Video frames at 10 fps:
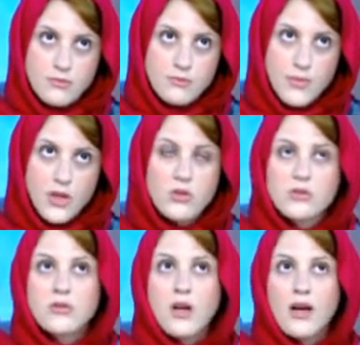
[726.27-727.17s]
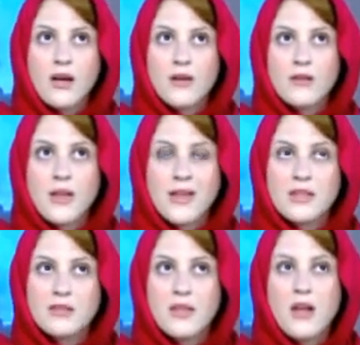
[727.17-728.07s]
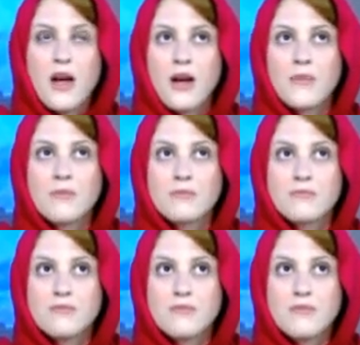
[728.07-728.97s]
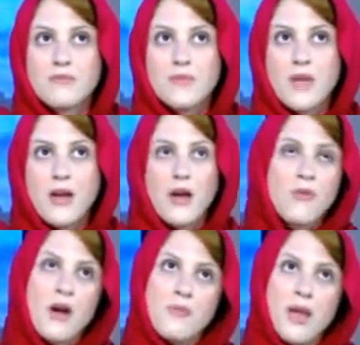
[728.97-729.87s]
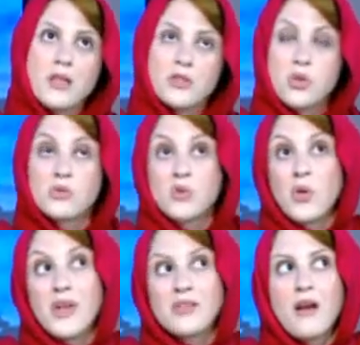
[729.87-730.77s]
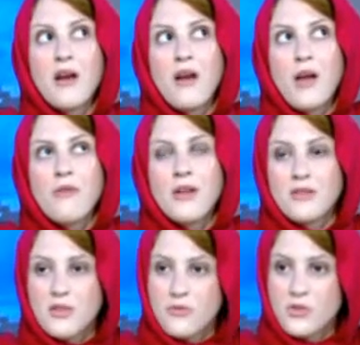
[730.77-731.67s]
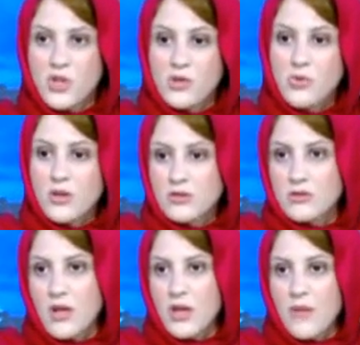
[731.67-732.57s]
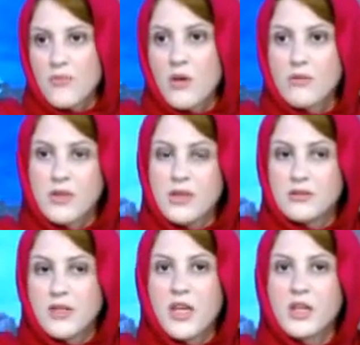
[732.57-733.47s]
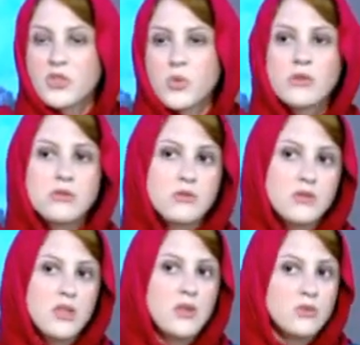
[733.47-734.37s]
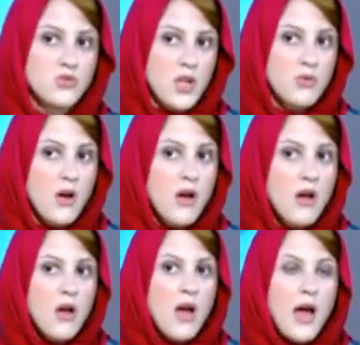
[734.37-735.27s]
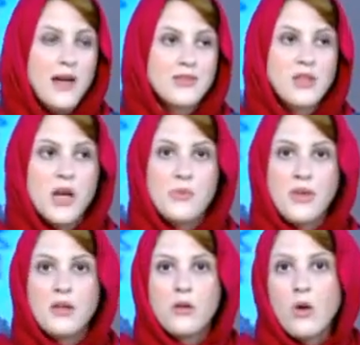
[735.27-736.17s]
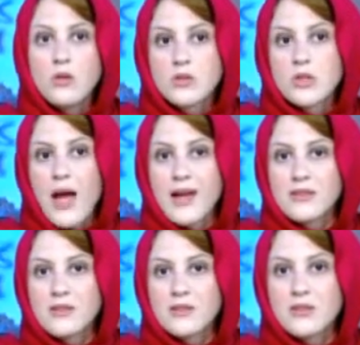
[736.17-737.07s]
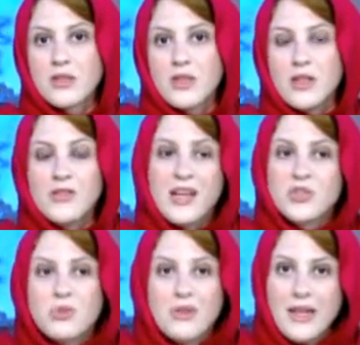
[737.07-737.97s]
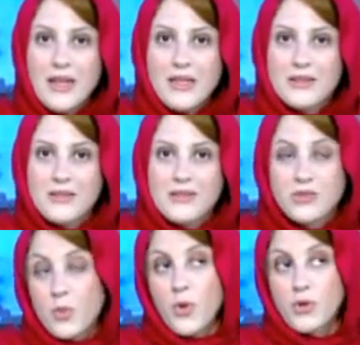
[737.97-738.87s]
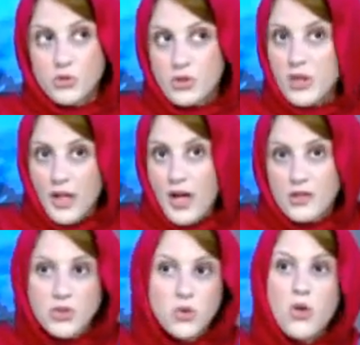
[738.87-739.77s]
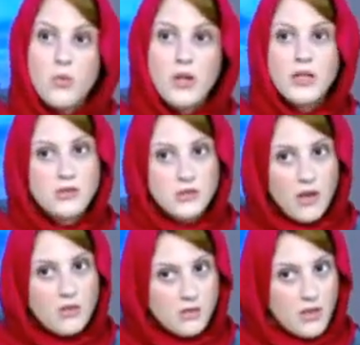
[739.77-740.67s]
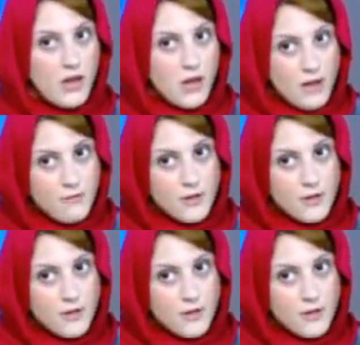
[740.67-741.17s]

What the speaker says: because like I said, I write mainly short stories. I write in different genres. I'm not really sticking to one single genre. And I read a lot, and naturally, subconsciously, I do emulate styles that I love.